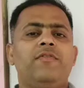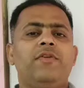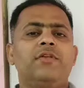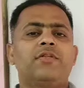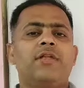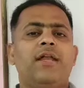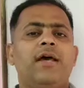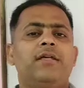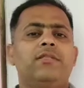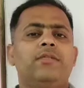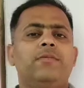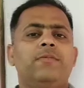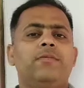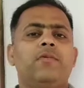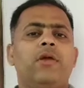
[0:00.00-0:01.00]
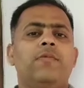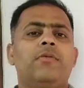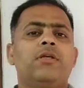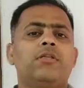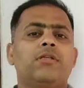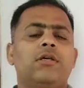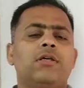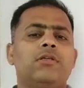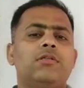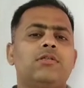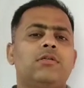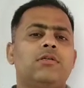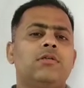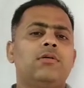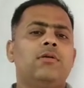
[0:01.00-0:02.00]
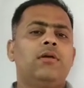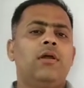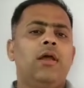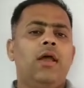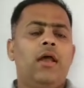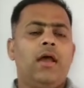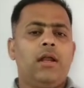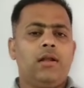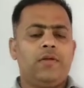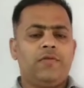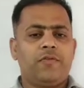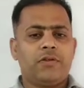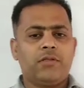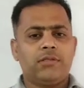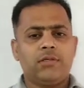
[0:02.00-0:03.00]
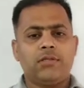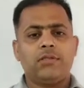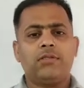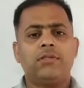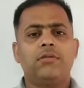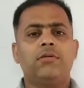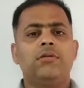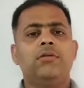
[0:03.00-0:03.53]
previous class we have discussed and differences